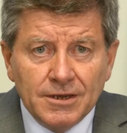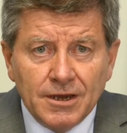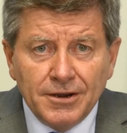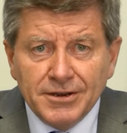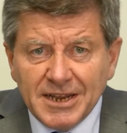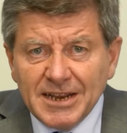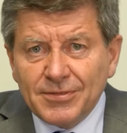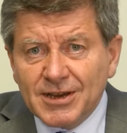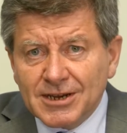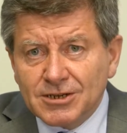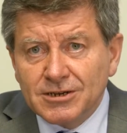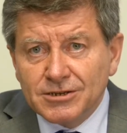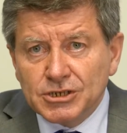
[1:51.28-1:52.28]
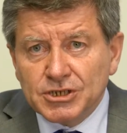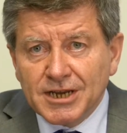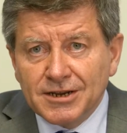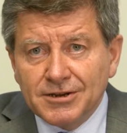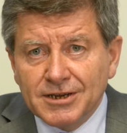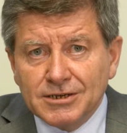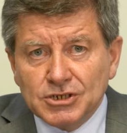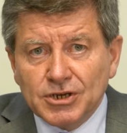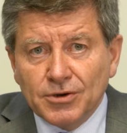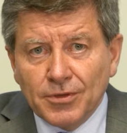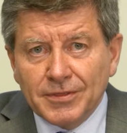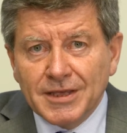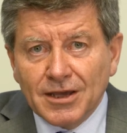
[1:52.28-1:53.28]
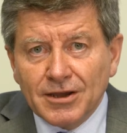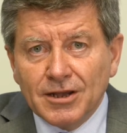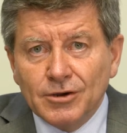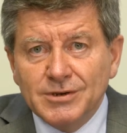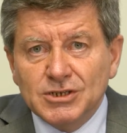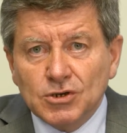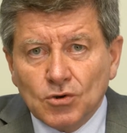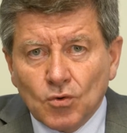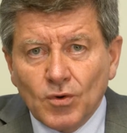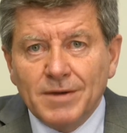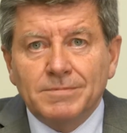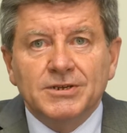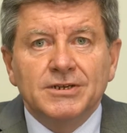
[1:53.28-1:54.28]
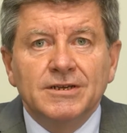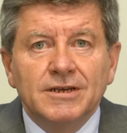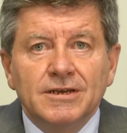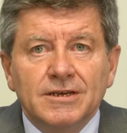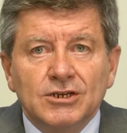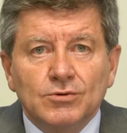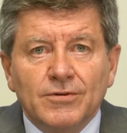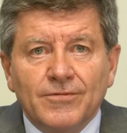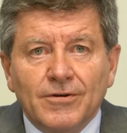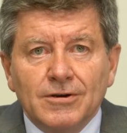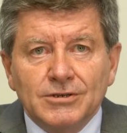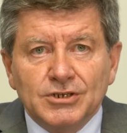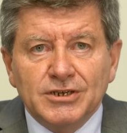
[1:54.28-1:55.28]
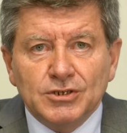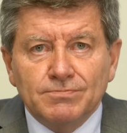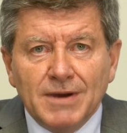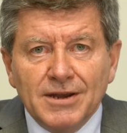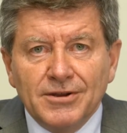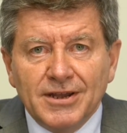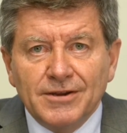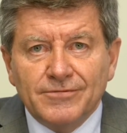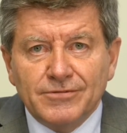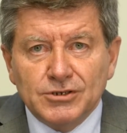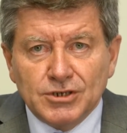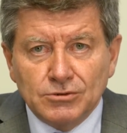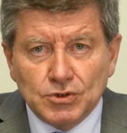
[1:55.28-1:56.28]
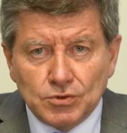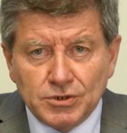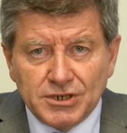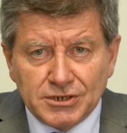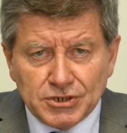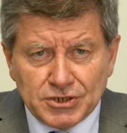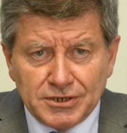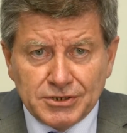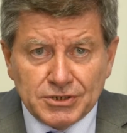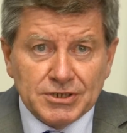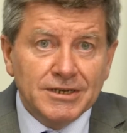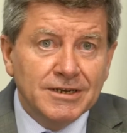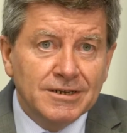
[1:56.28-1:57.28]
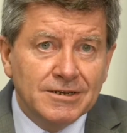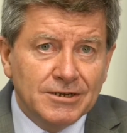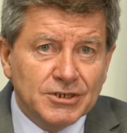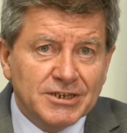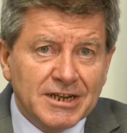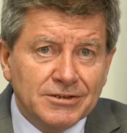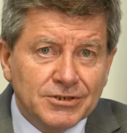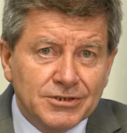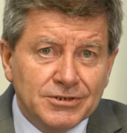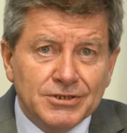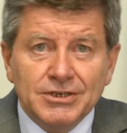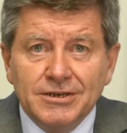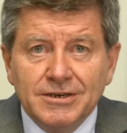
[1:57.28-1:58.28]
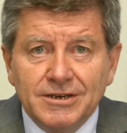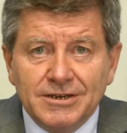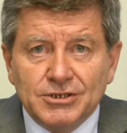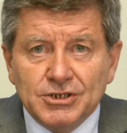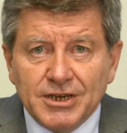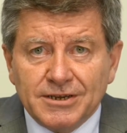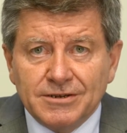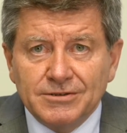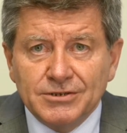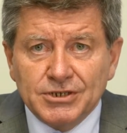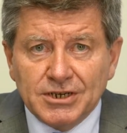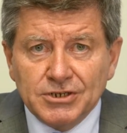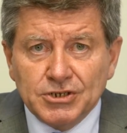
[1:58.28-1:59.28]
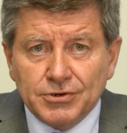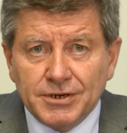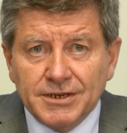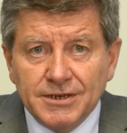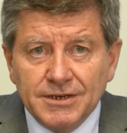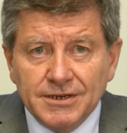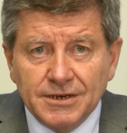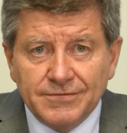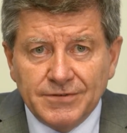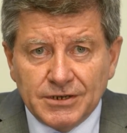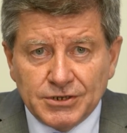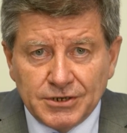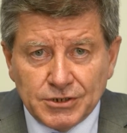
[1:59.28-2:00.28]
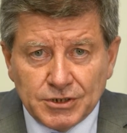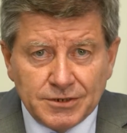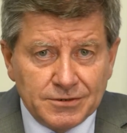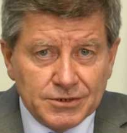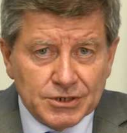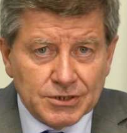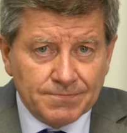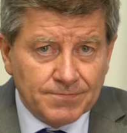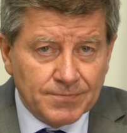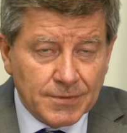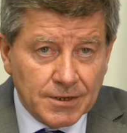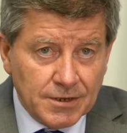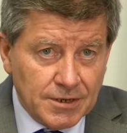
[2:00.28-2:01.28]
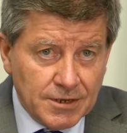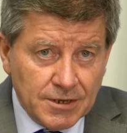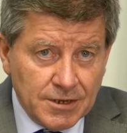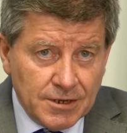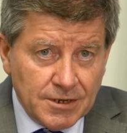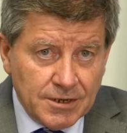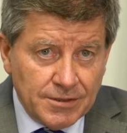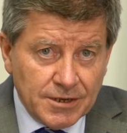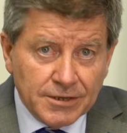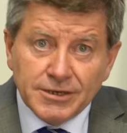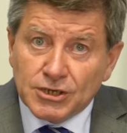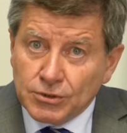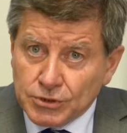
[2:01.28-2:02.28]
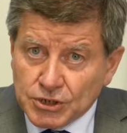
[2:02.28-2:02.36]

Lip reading: and need that understanding so that the ILO is equipped to advance its mandate for social justice as it enters its second century of existence. The initial